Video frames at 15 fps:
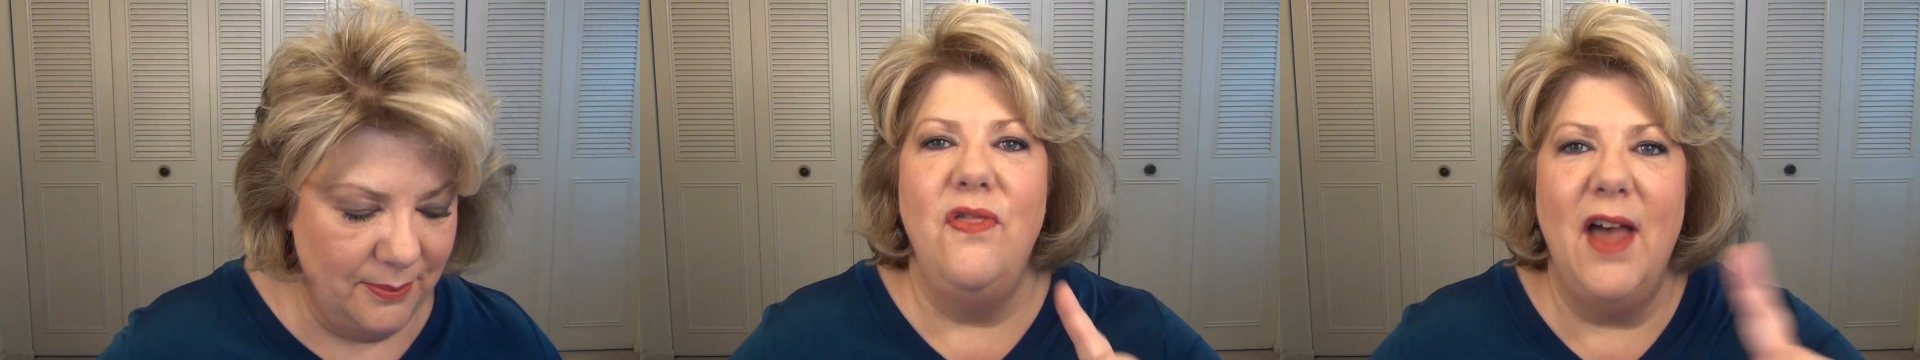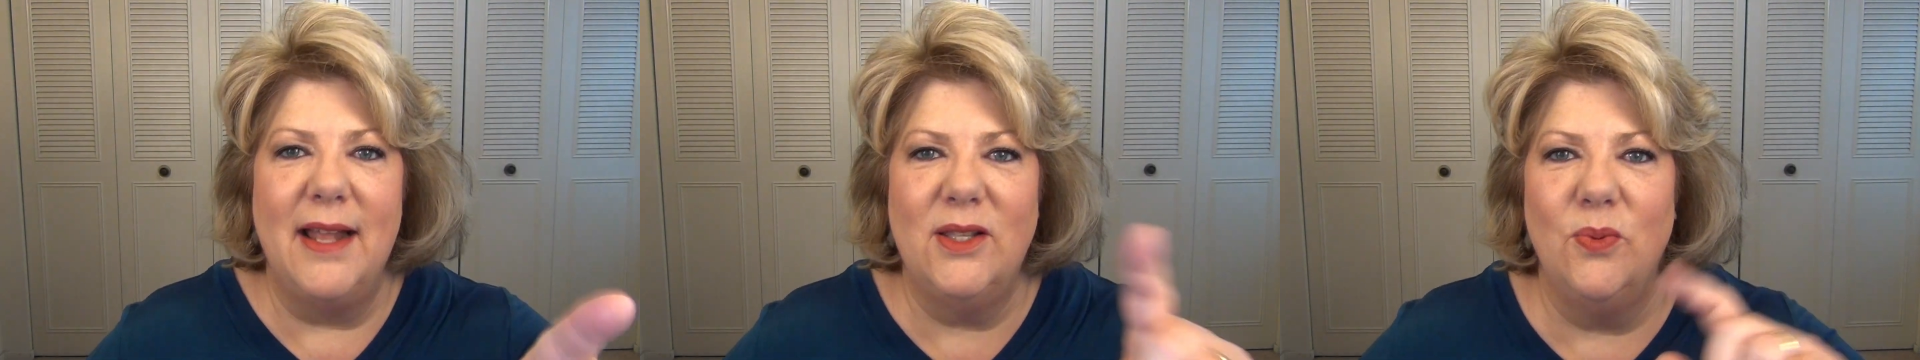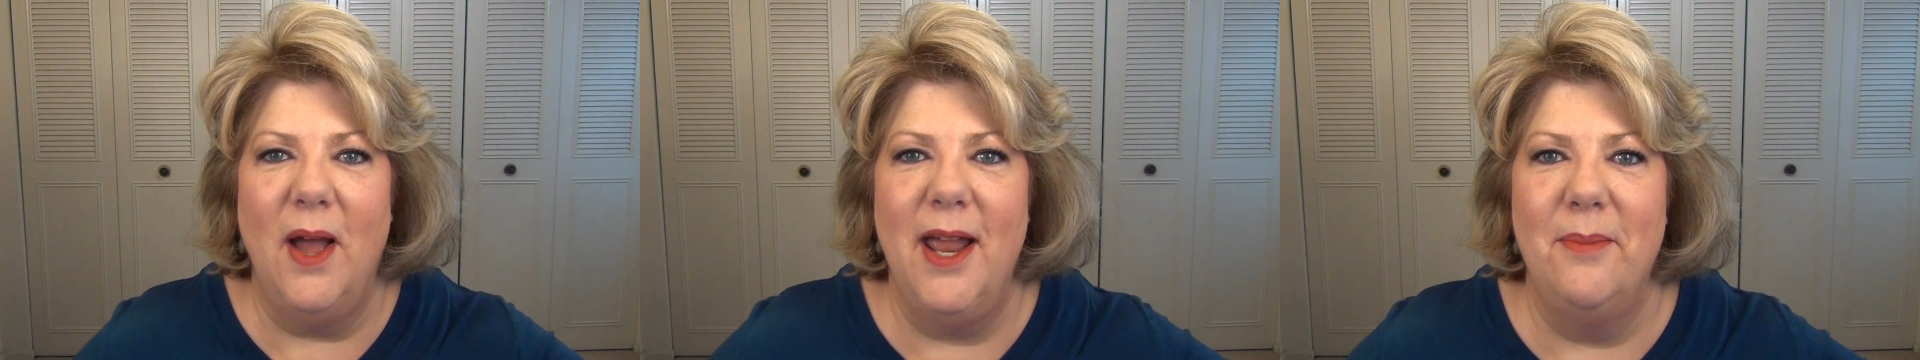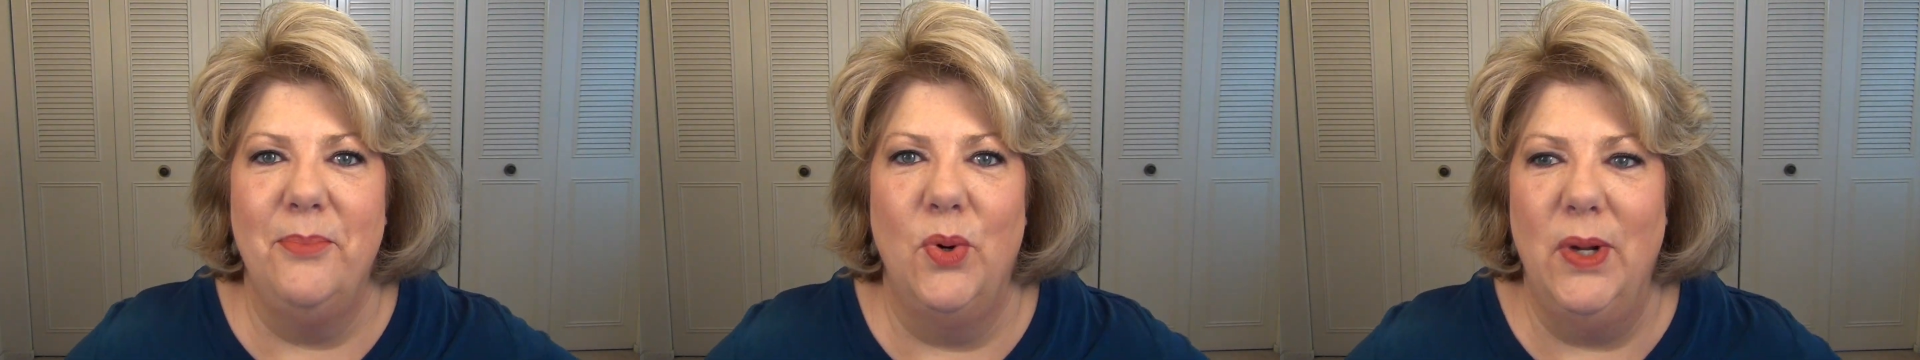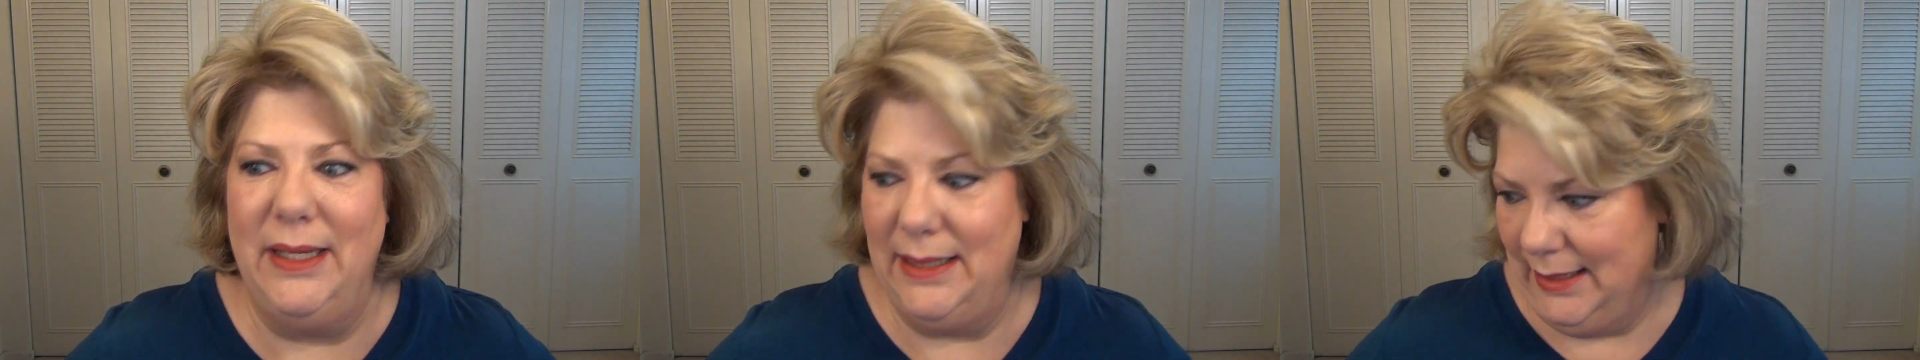That's why I'm
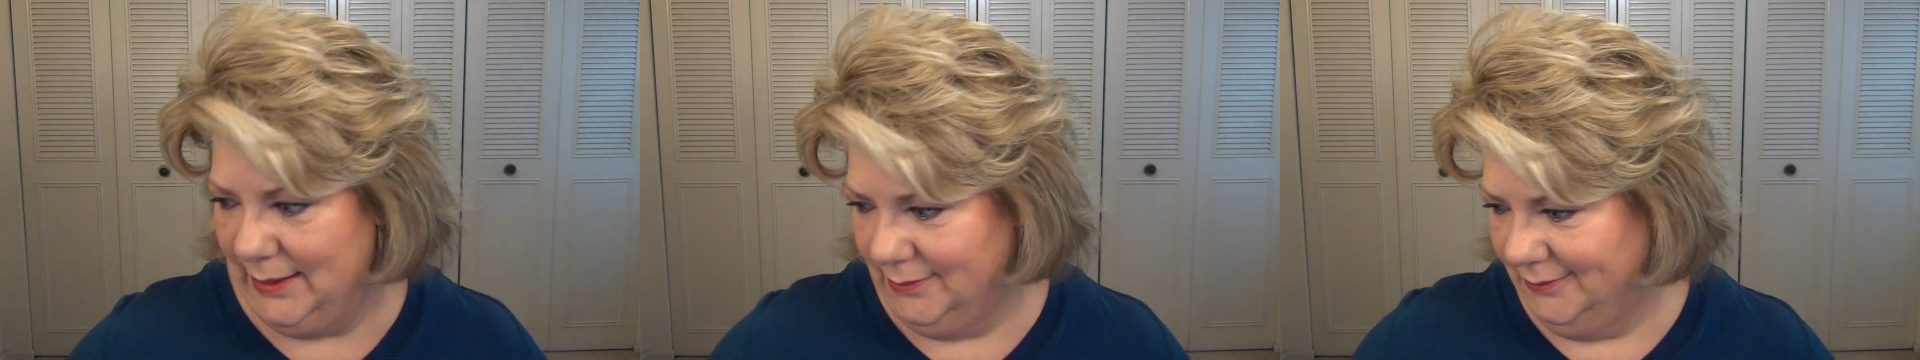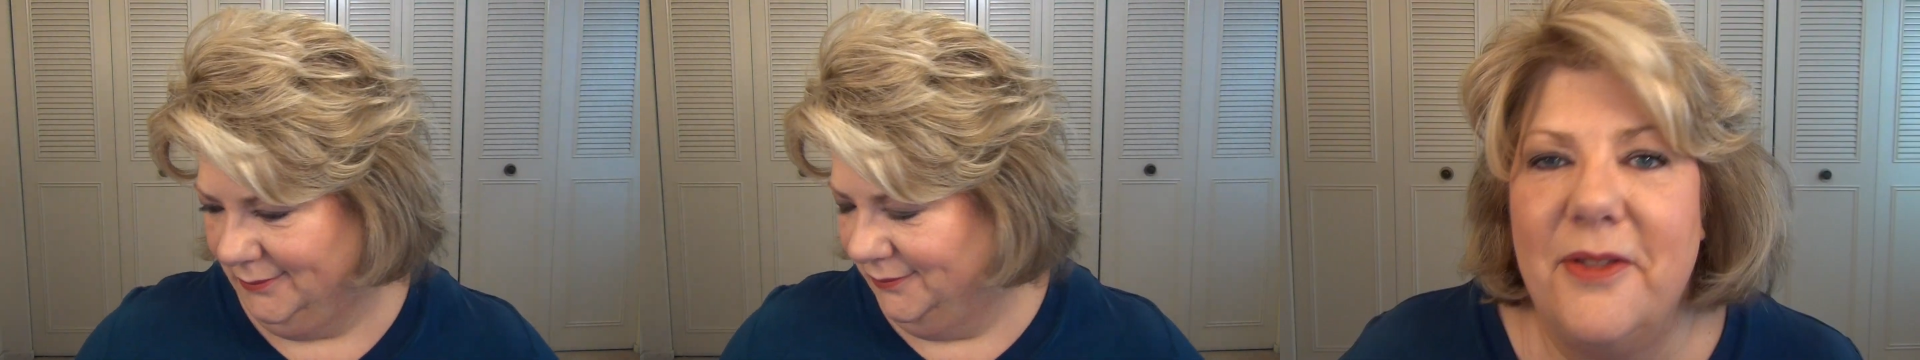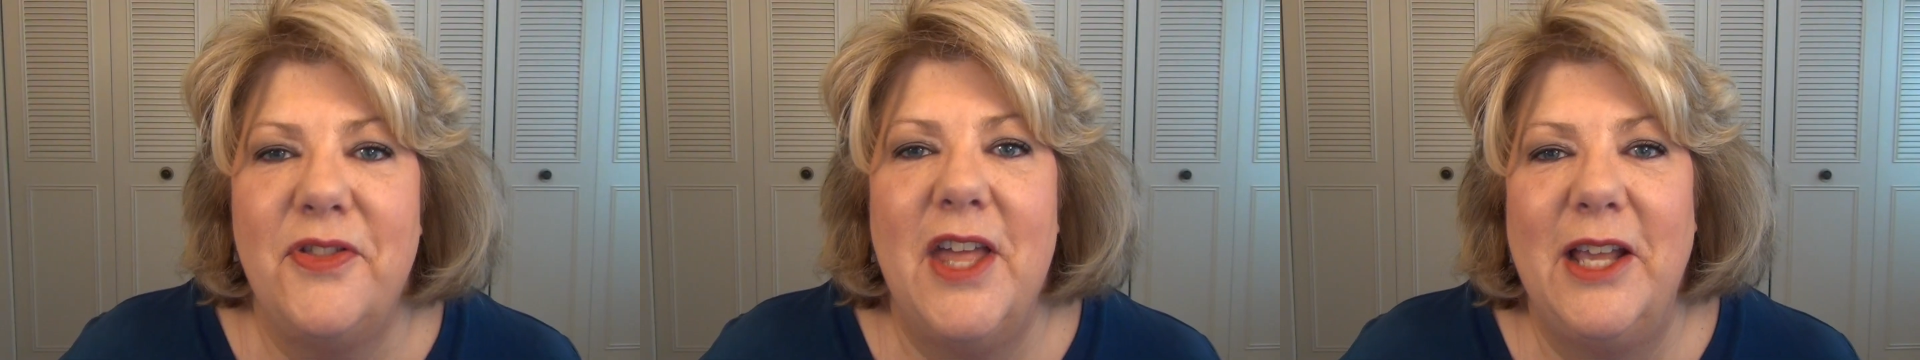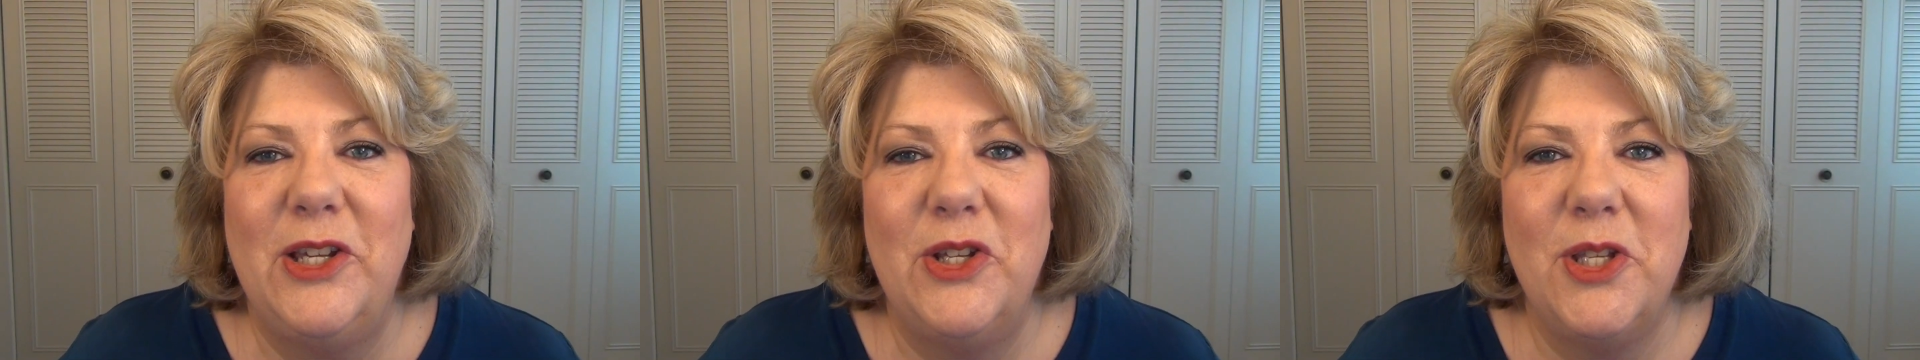pointing. Thank